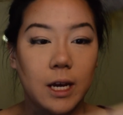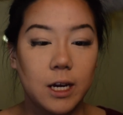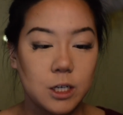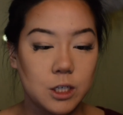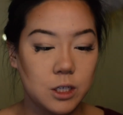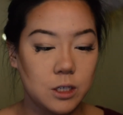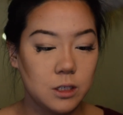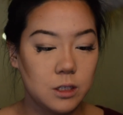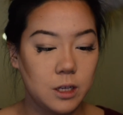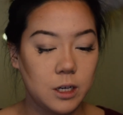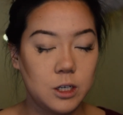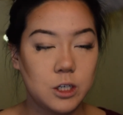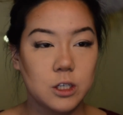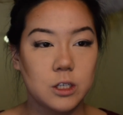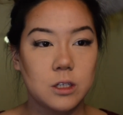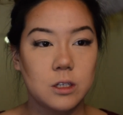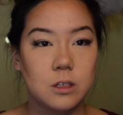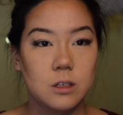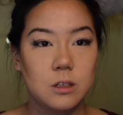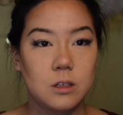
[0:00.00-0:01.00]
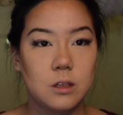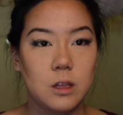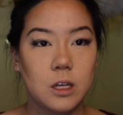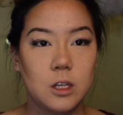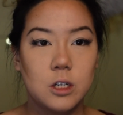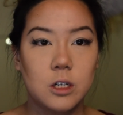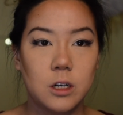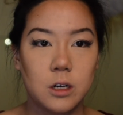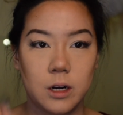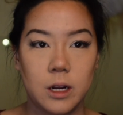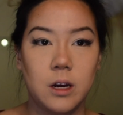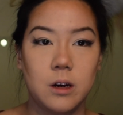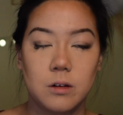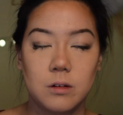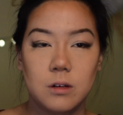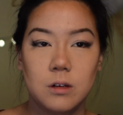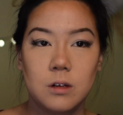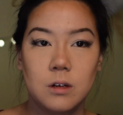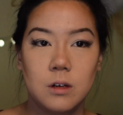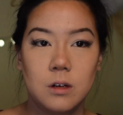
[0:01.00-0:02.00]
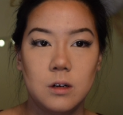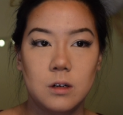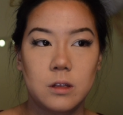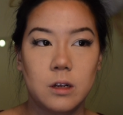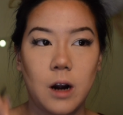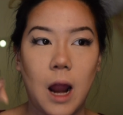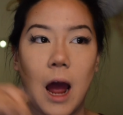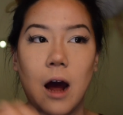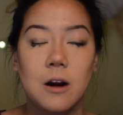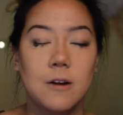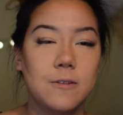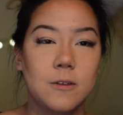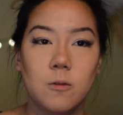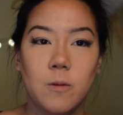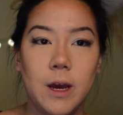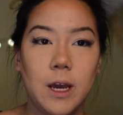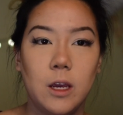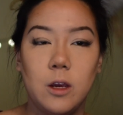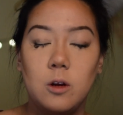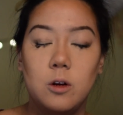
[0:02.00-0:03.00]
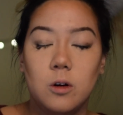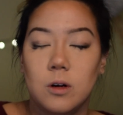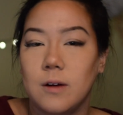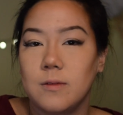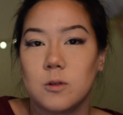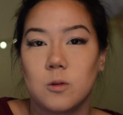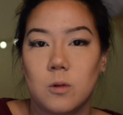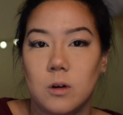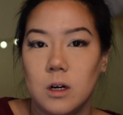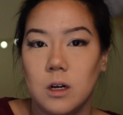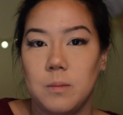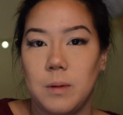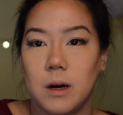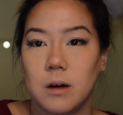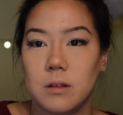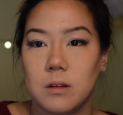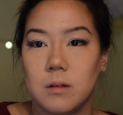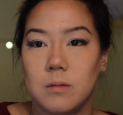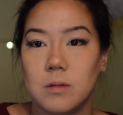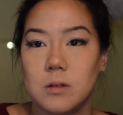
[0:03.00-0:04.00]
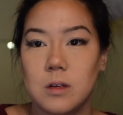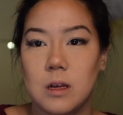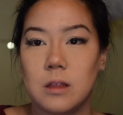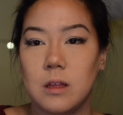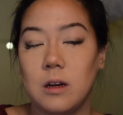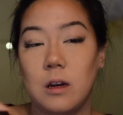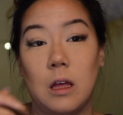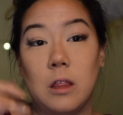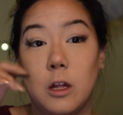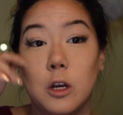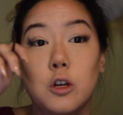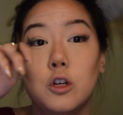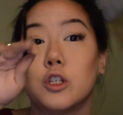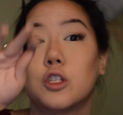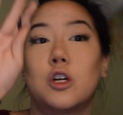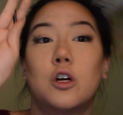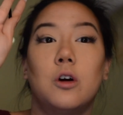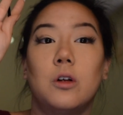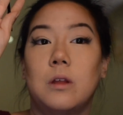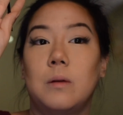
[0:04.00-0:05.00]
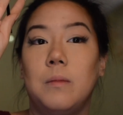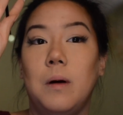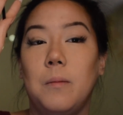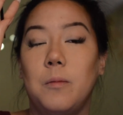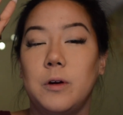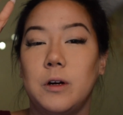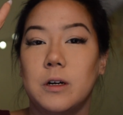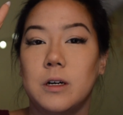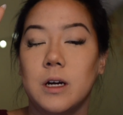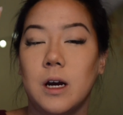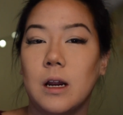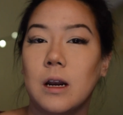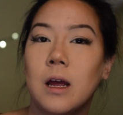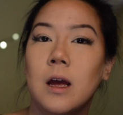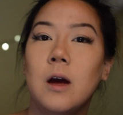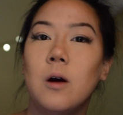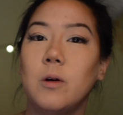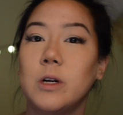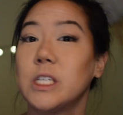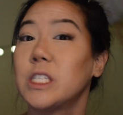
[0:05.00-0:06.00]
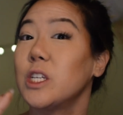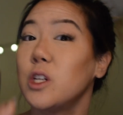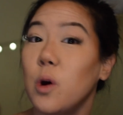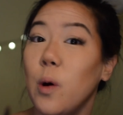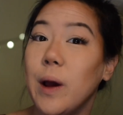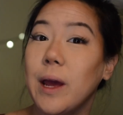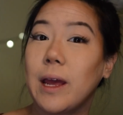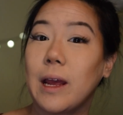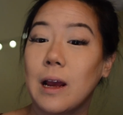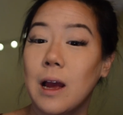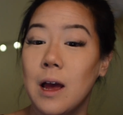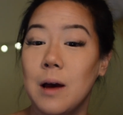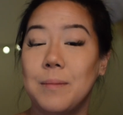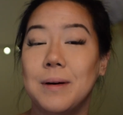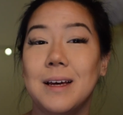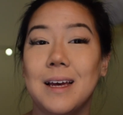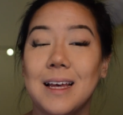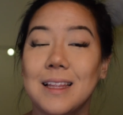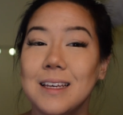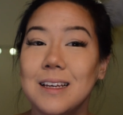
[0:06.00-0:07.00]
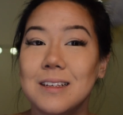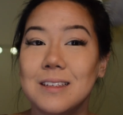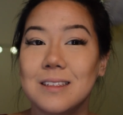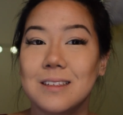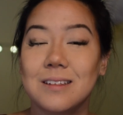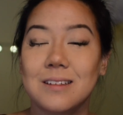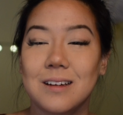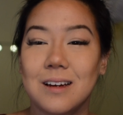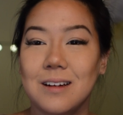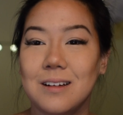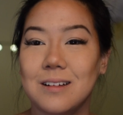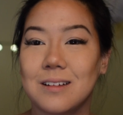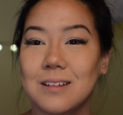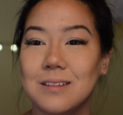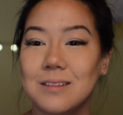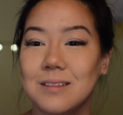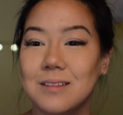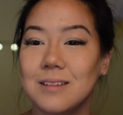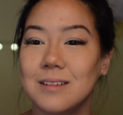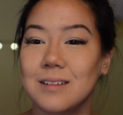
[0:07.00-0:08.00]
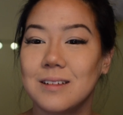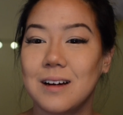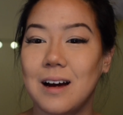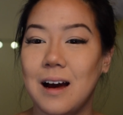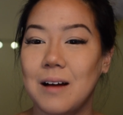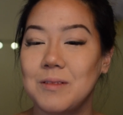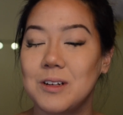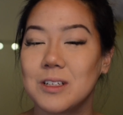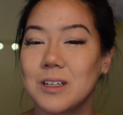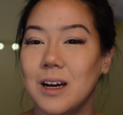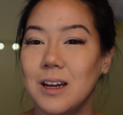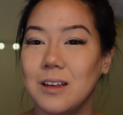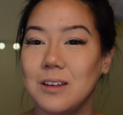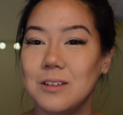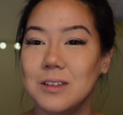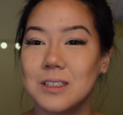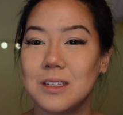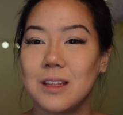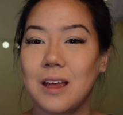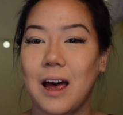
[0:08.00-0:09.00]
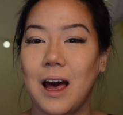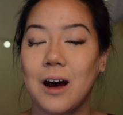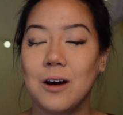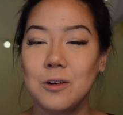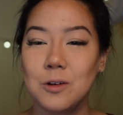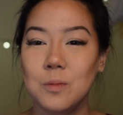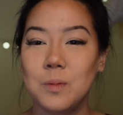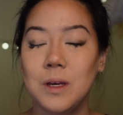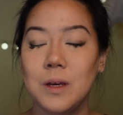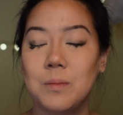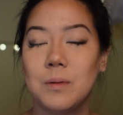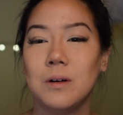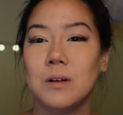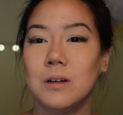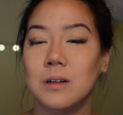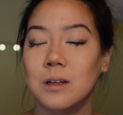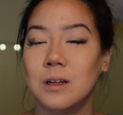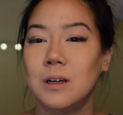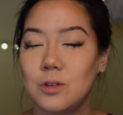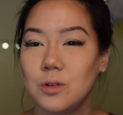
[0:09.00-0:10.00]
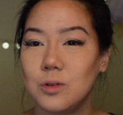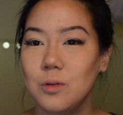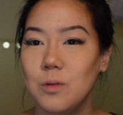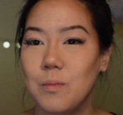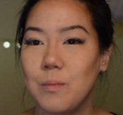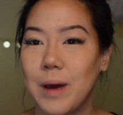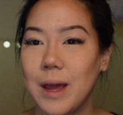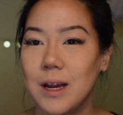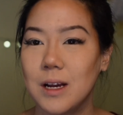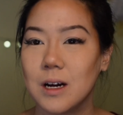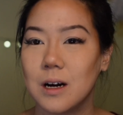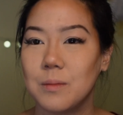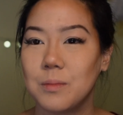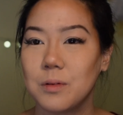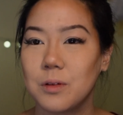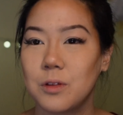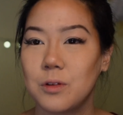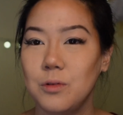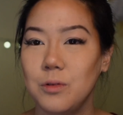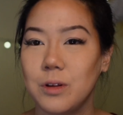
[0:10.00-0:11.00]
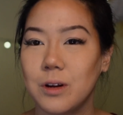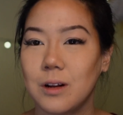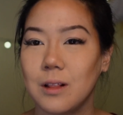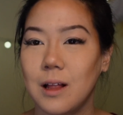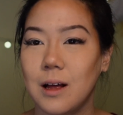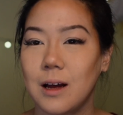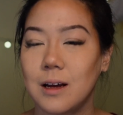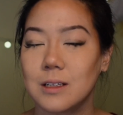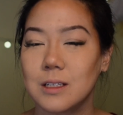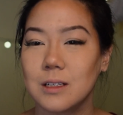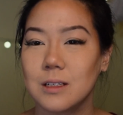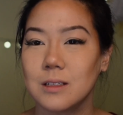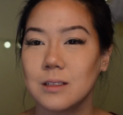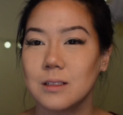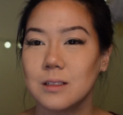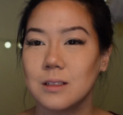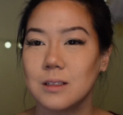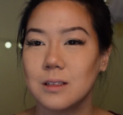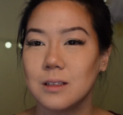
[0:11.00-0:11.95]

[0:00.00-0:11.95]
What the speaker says: lashes, they turn down. They're out of the way. You don't have to worry about them. And then you just curl them up when you're done, which is annoying. But at least, I don't know, I'm just kind of used to that. How do people do makeup through their lashes?